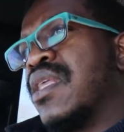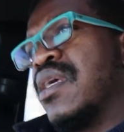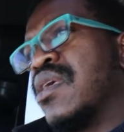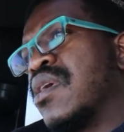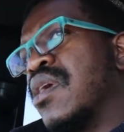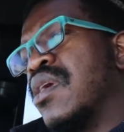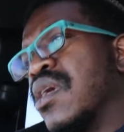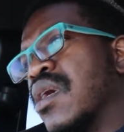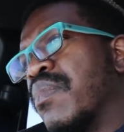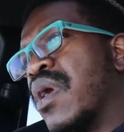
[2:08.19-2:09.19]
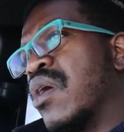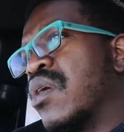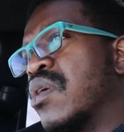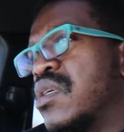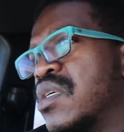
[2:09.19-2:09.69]
thinking
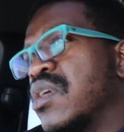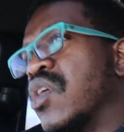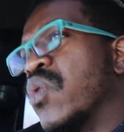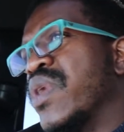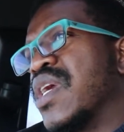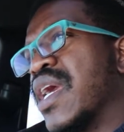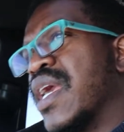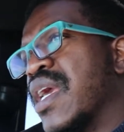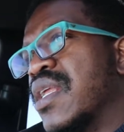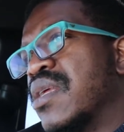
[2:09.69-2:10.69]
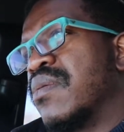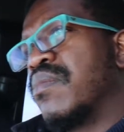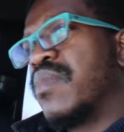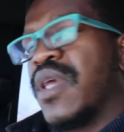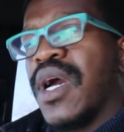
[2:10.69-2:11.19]
about your week ahead.
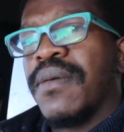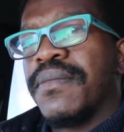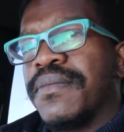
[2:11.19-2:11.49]
Yeah.